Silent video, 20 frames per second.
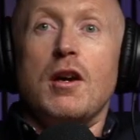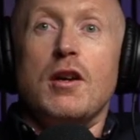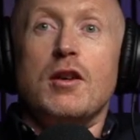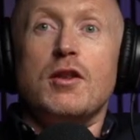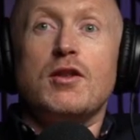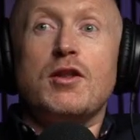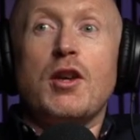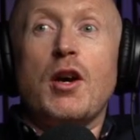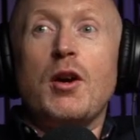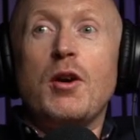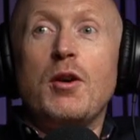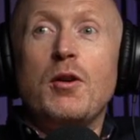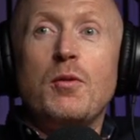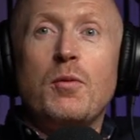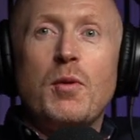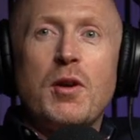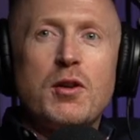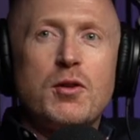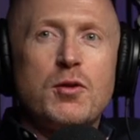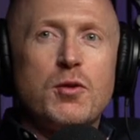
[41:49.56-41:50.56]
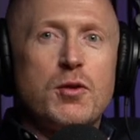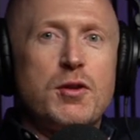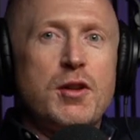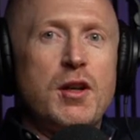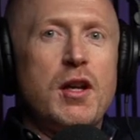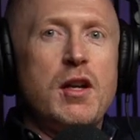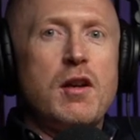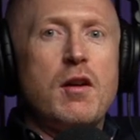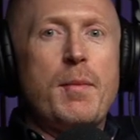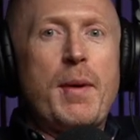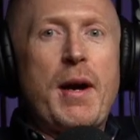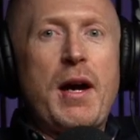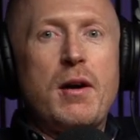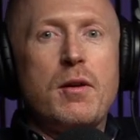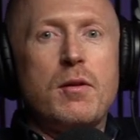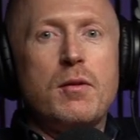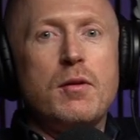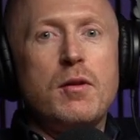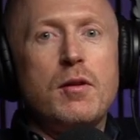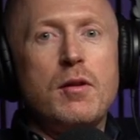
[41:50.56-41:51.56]
So when I talked earlier
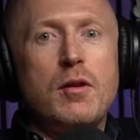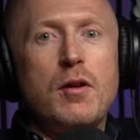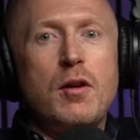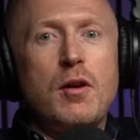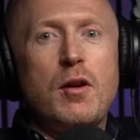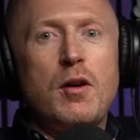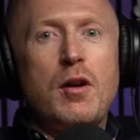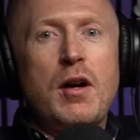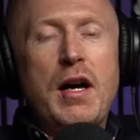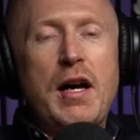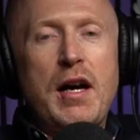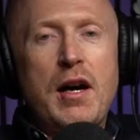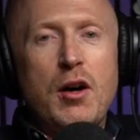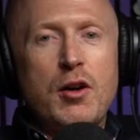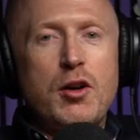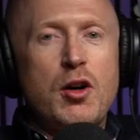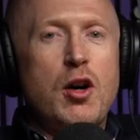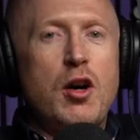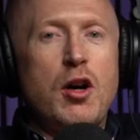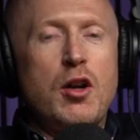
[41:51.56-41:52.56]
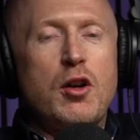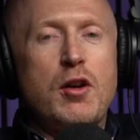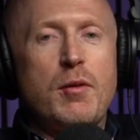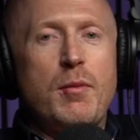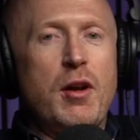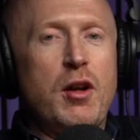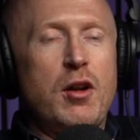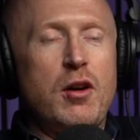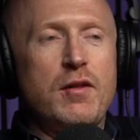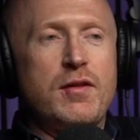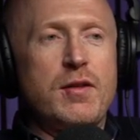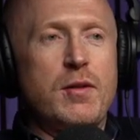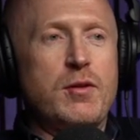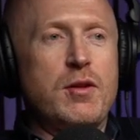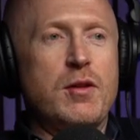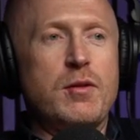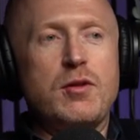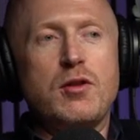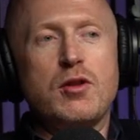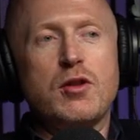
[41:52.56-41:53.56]
about uh, I can't I look at my life
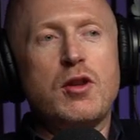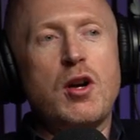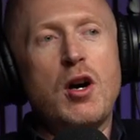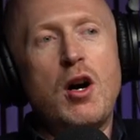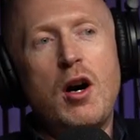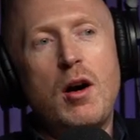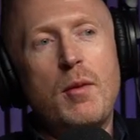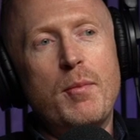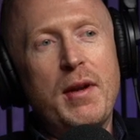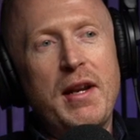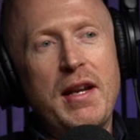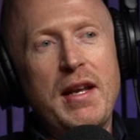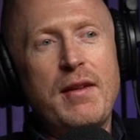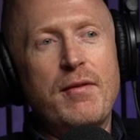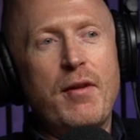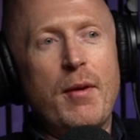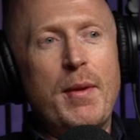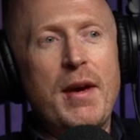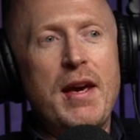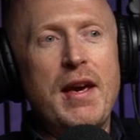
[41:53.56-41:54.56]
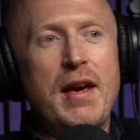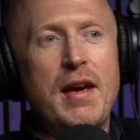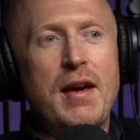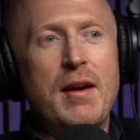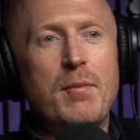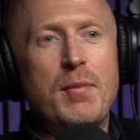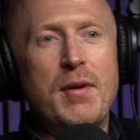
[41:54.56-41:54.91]
sometimes and just can't believe I'm here.